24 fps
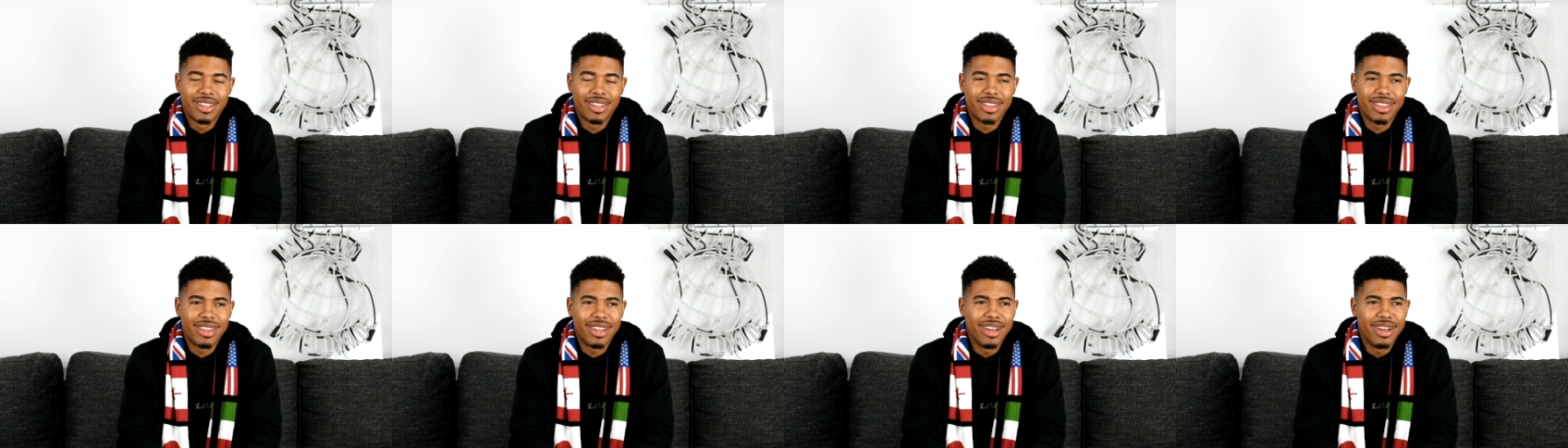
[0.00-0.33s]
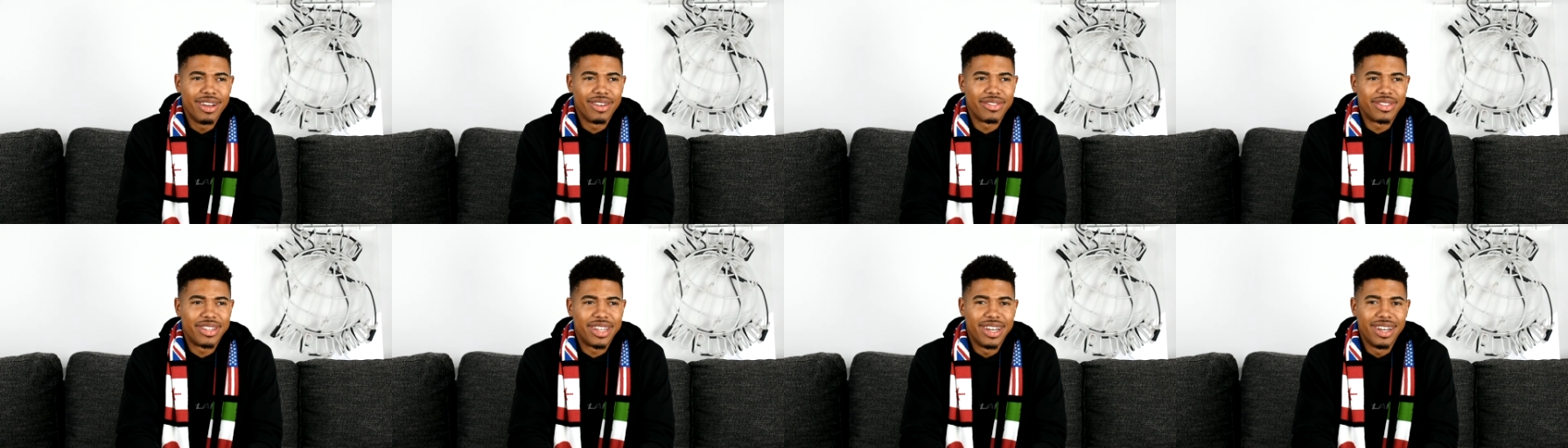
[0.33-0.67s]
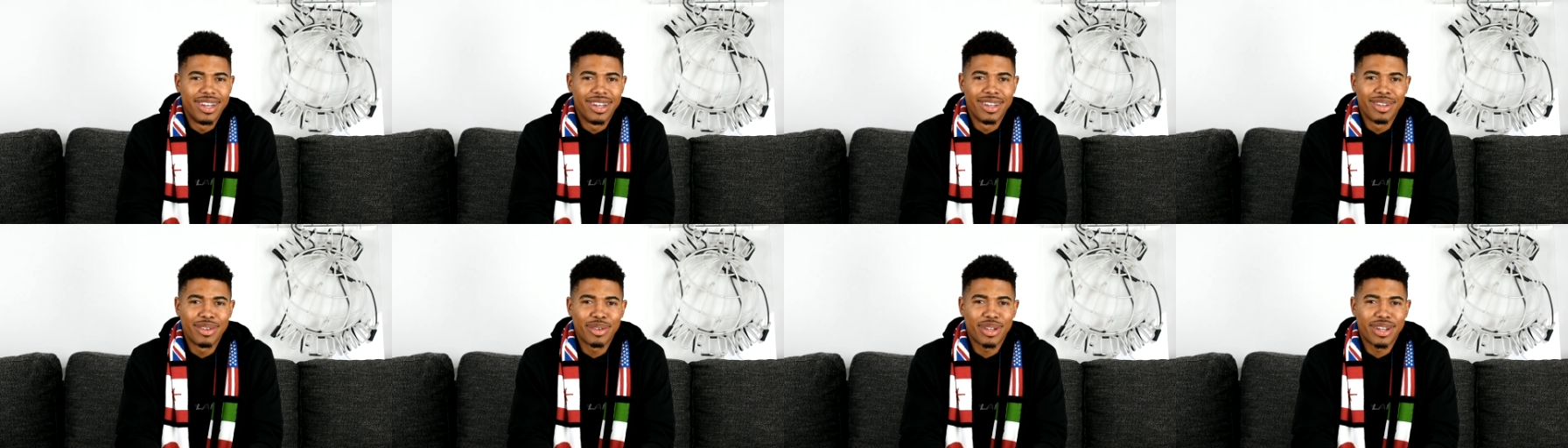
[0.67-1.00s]
Love,
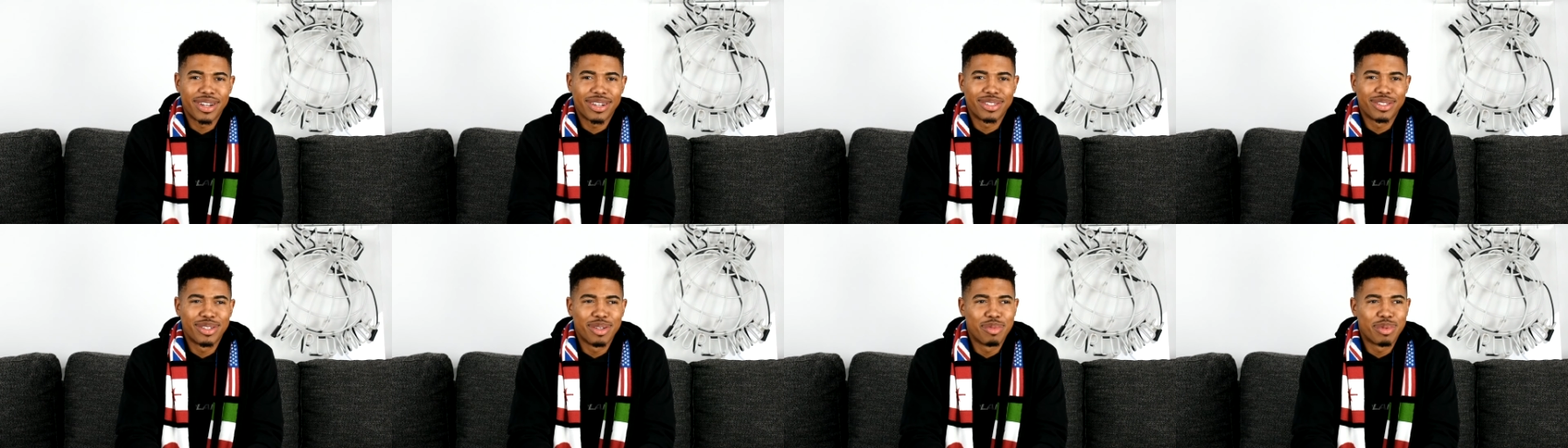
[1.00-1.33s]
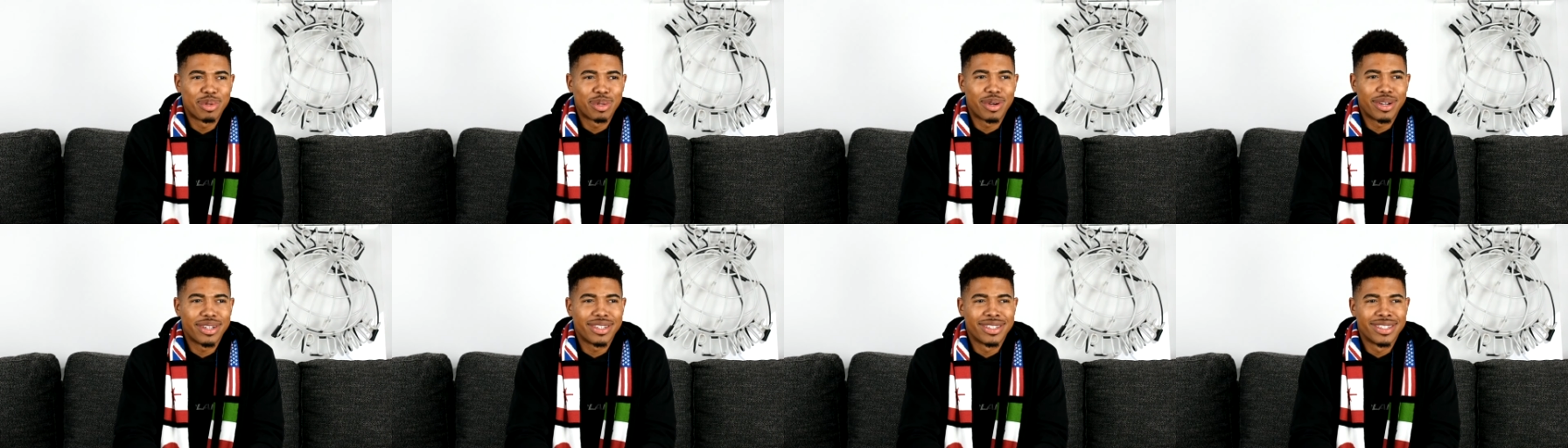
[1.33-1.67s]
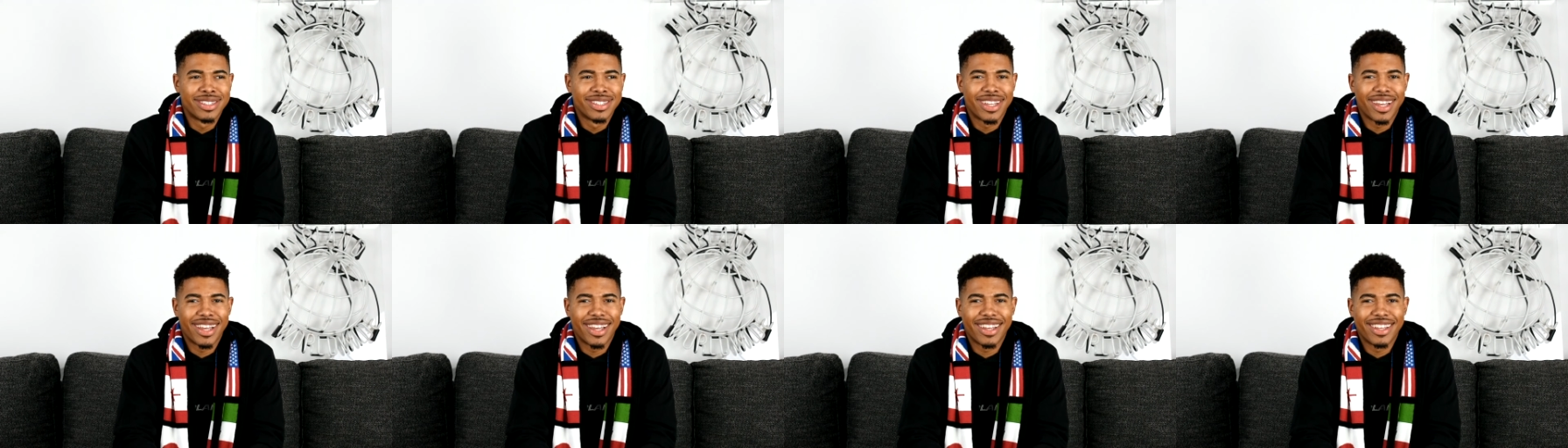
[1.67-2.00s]
duh. What kind of stupid question
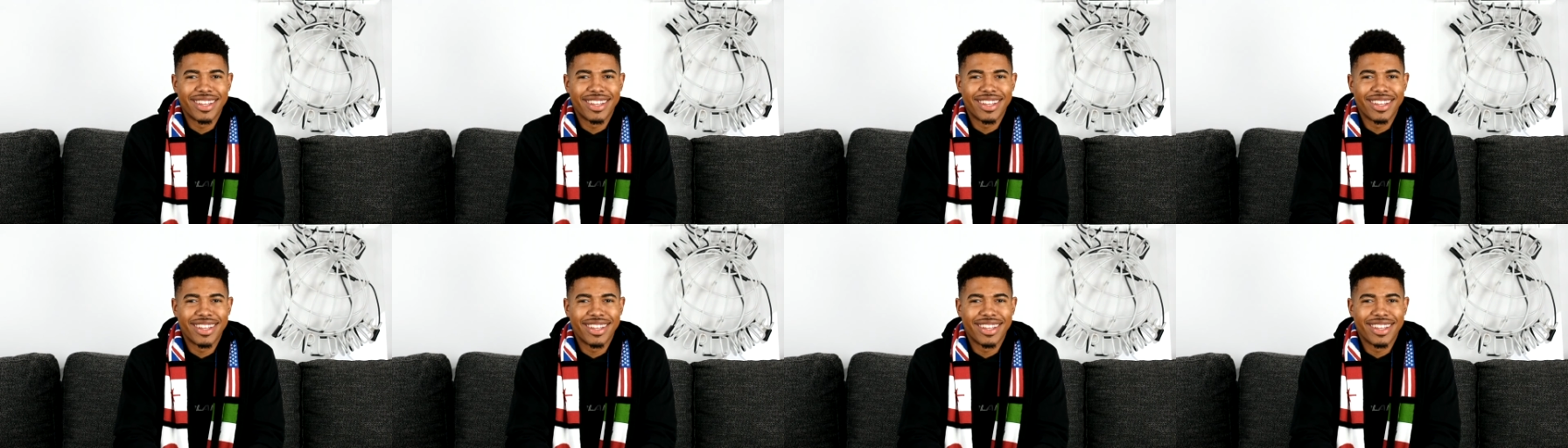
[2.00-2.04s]
is that?